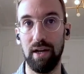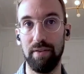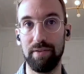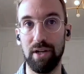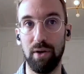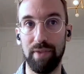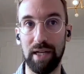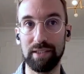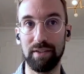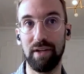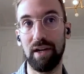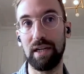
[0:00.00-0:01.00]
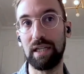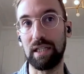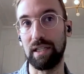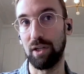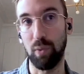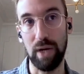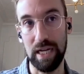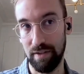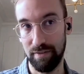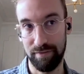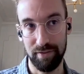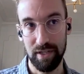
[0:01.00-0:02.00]
That's a very clear way
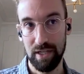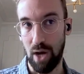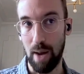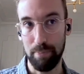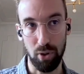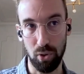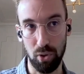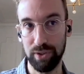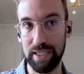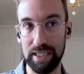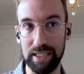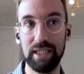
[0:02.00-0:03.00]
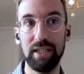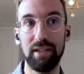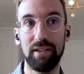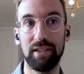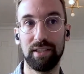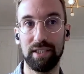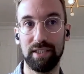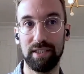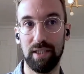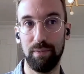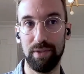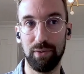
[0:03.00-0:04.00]
of upholding the
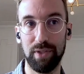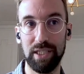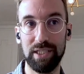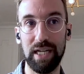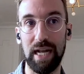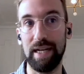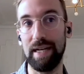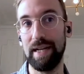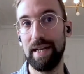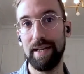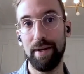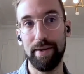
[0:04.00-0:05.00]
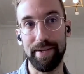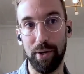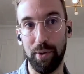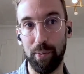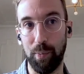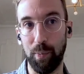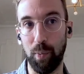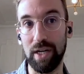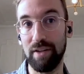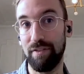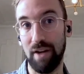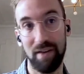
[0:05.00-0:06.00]
system in the region. And 1
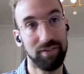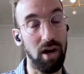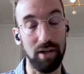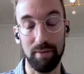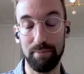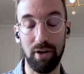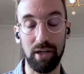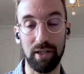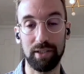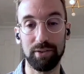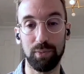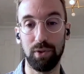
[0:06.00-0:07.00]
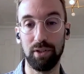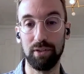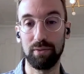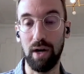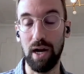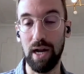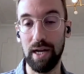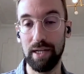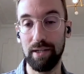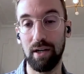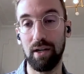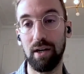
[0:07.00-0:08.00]
in 5 cotton products
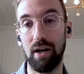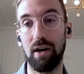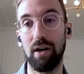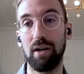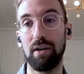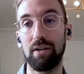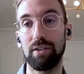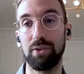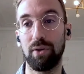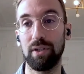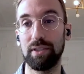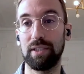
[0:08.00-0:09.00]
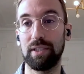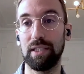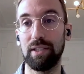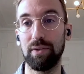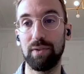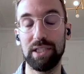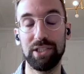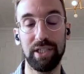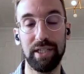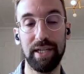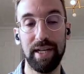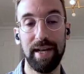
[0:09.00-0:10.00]
worldwide are sourced in the
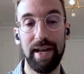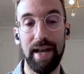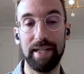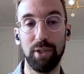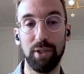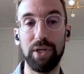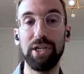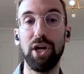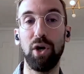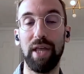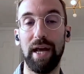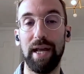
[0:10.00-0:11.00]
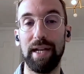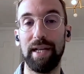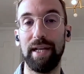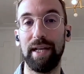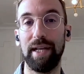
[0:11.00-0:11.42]
region, and so we know that